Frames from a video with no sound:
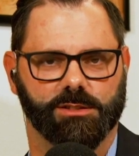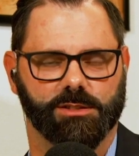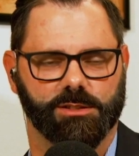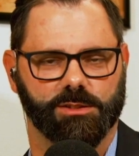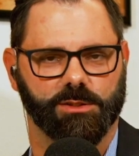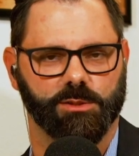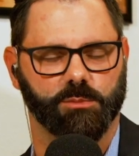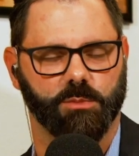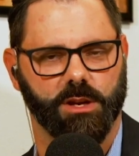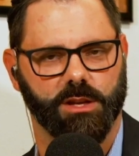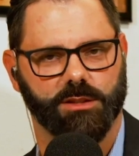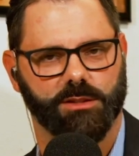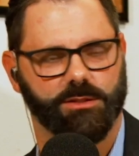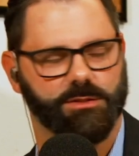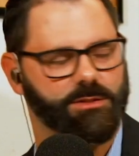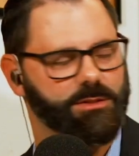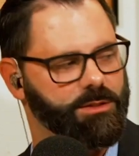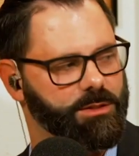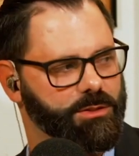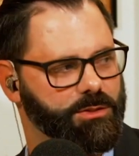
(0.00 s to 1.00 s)
since you made
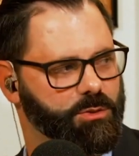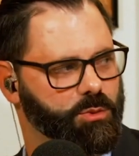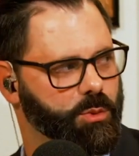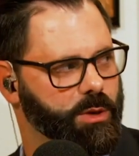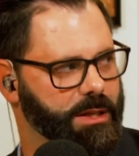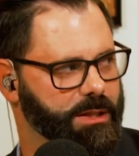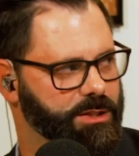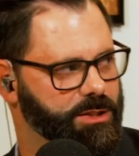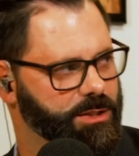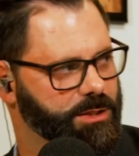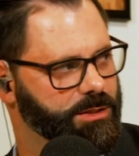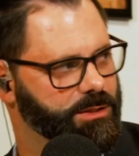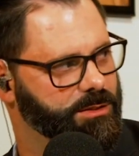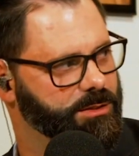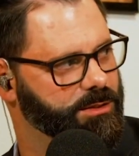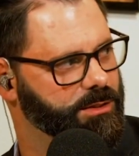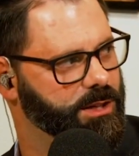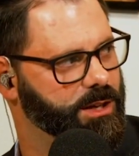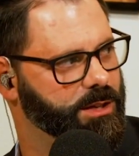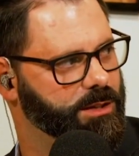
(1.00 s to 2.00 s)
the switch,
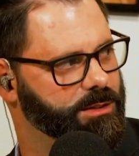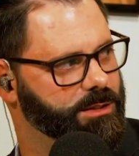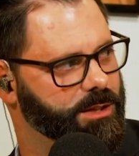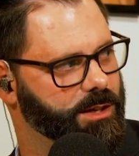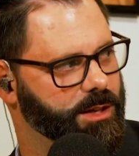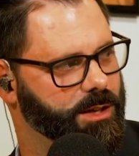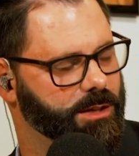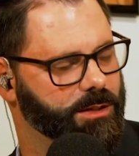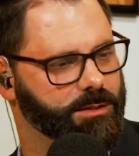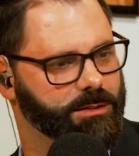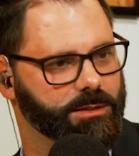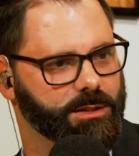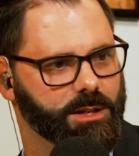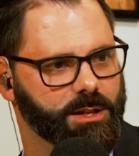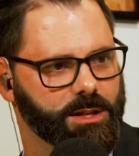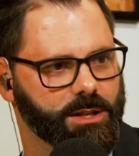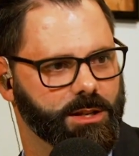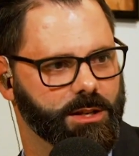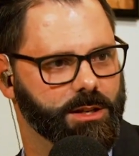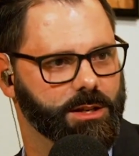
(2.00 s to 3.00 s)
and
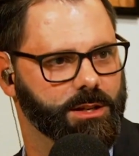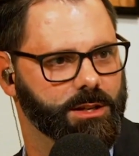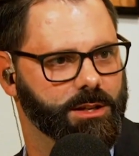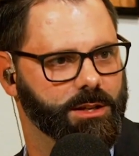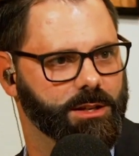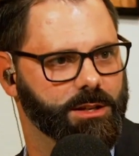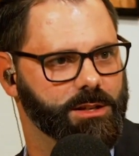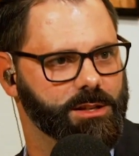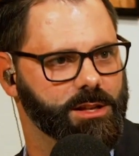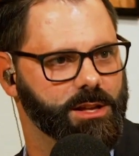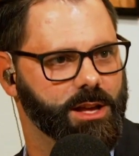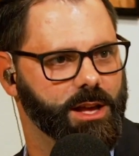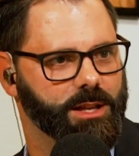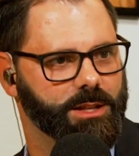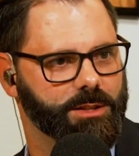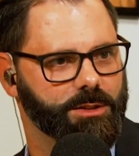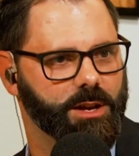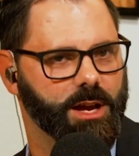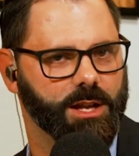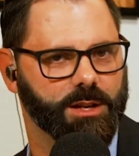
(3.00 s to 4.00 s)

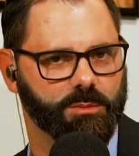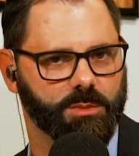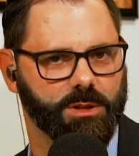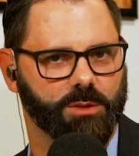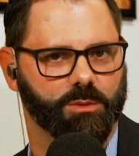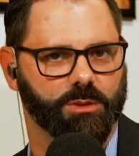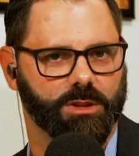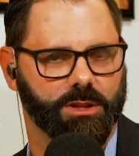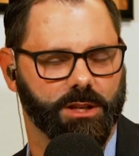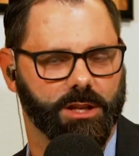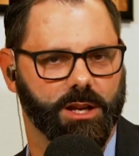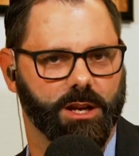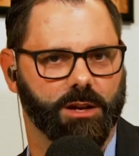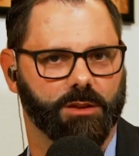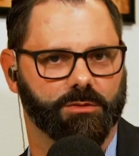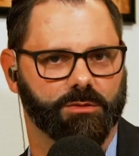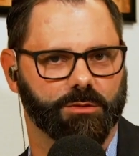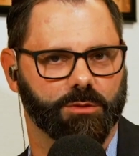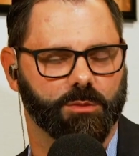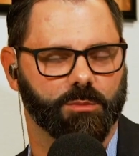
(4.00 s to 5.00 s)
you had to be really
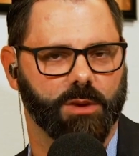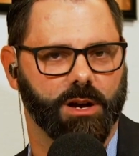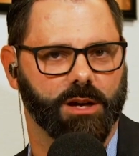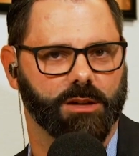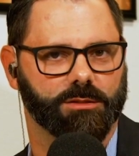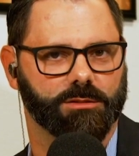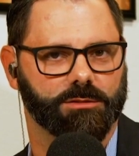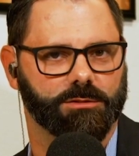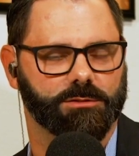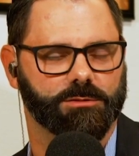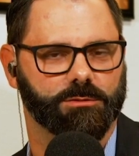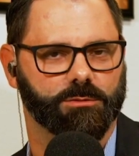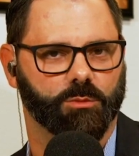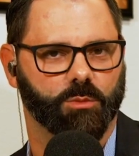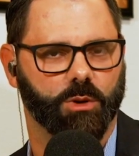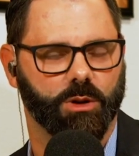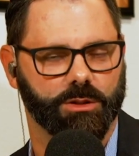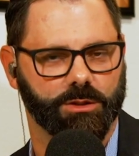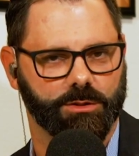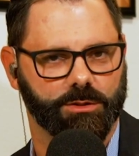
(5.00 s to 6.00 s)
careful about
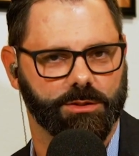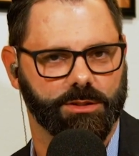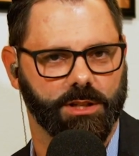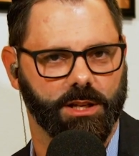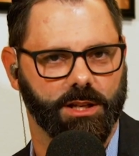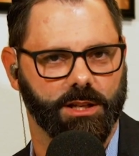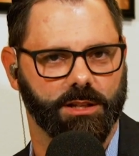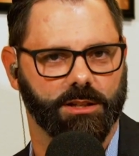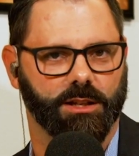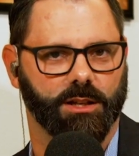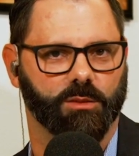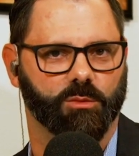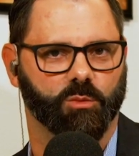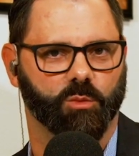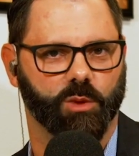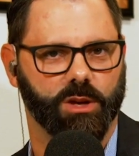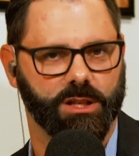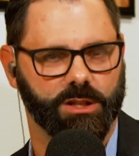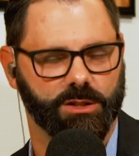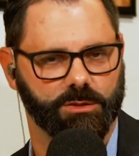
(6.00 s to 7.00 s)
what you said
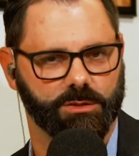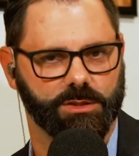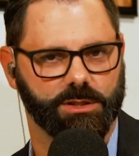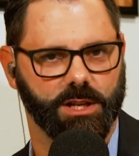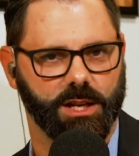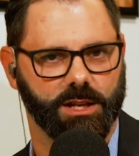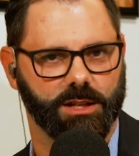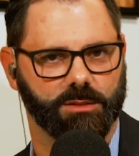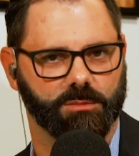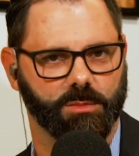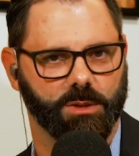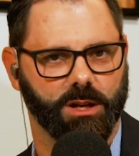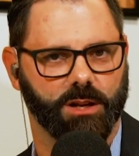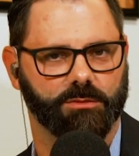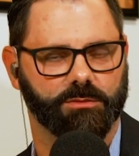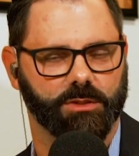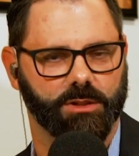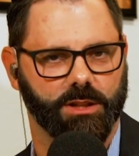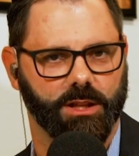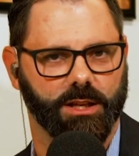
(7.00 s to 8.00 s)
and when you said it. But I
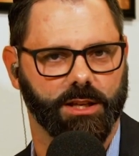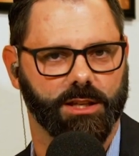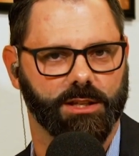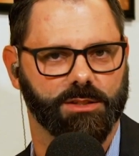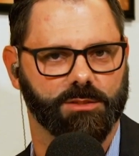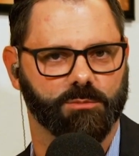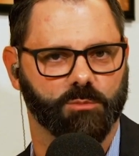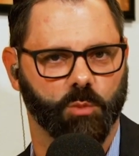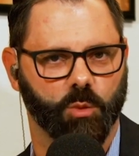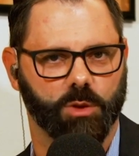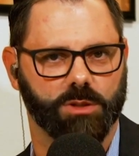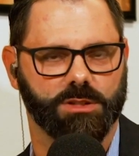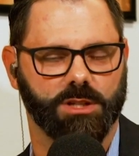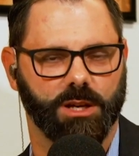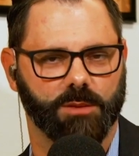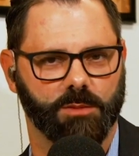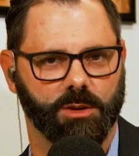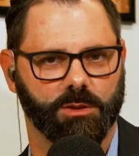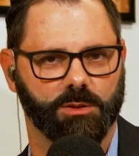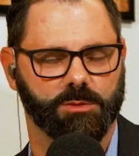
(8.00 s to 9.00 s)
feel like as more
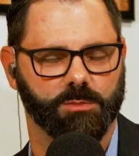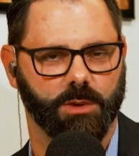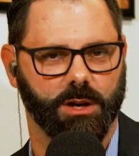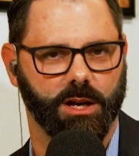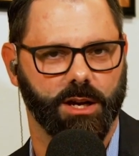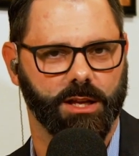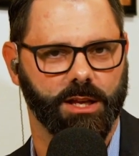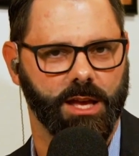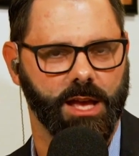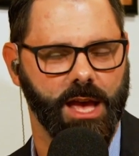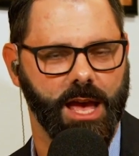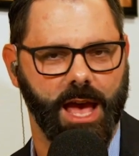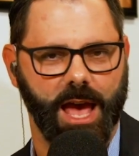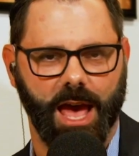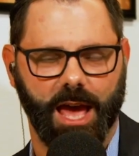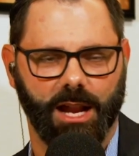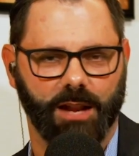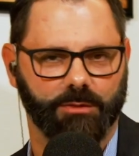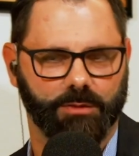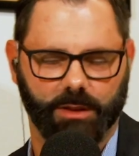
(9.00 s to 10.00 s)
time goes by,
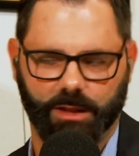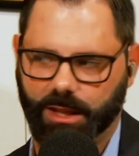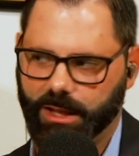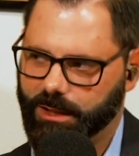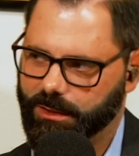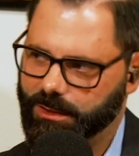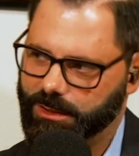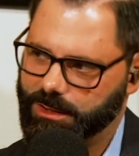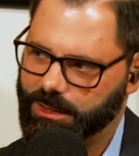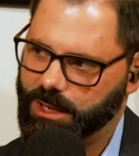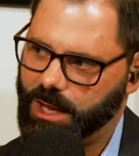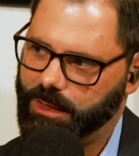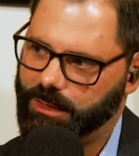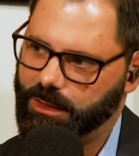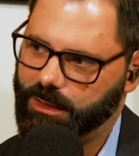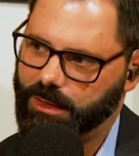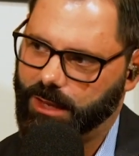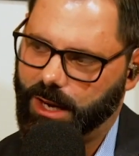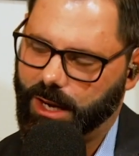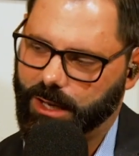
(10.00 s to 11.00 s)
and I feel like there's
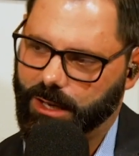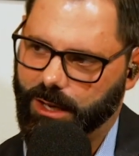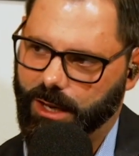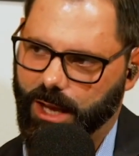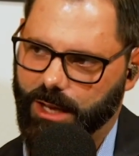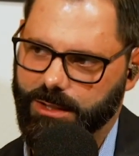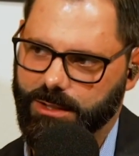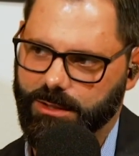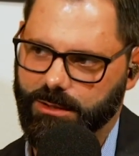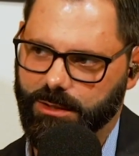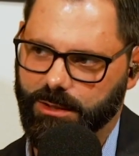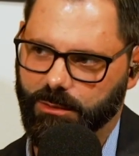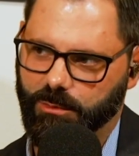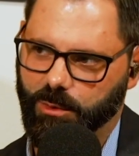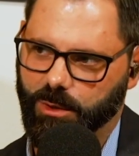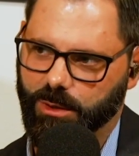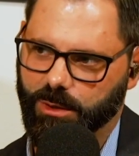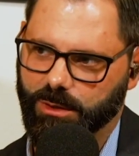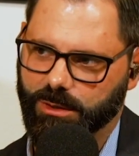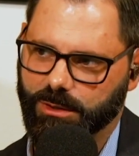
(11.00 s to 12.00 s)
nothing that I could ask you that
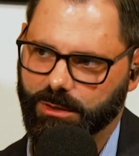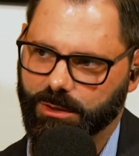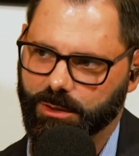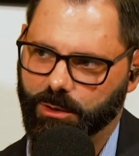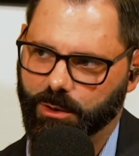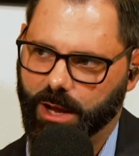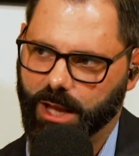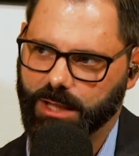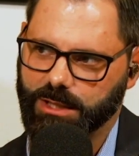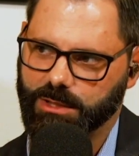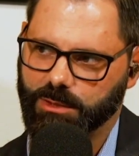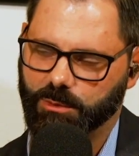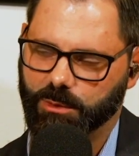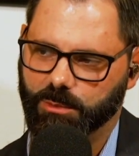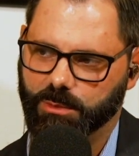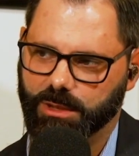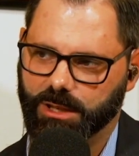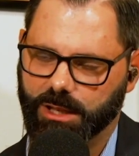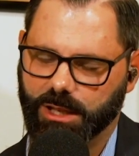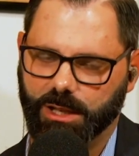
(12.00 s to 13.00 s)
would, your answer
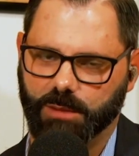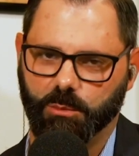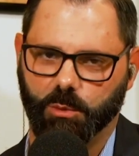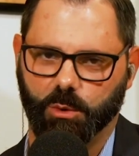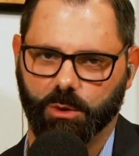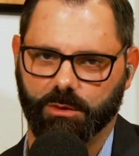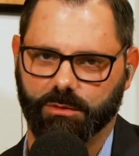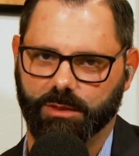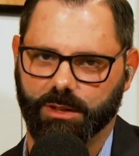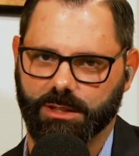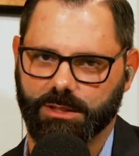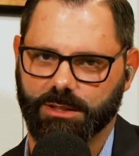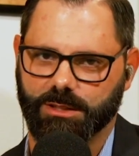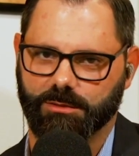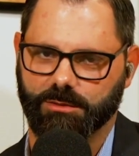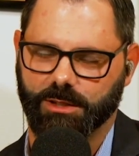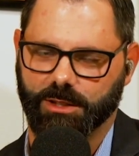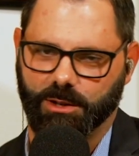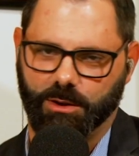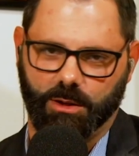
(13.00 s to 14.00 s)
would be any more
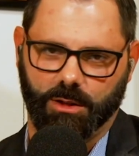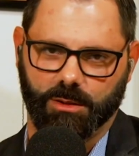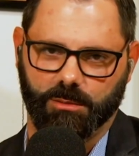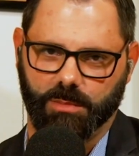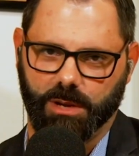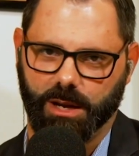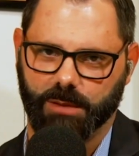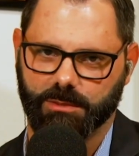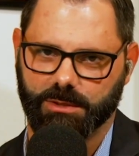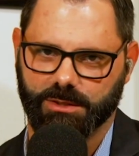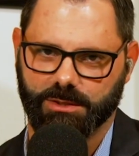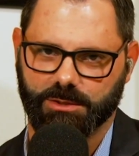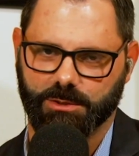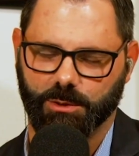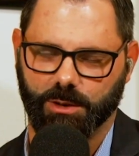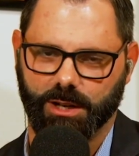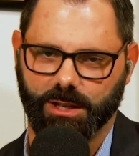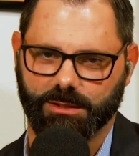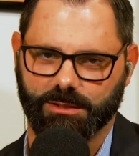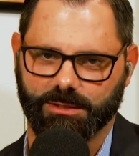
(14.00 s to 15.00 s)
offensive than calling Baptist
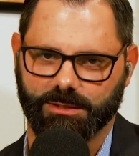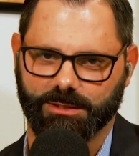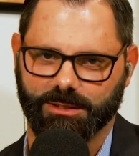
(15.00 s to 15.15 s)
trans.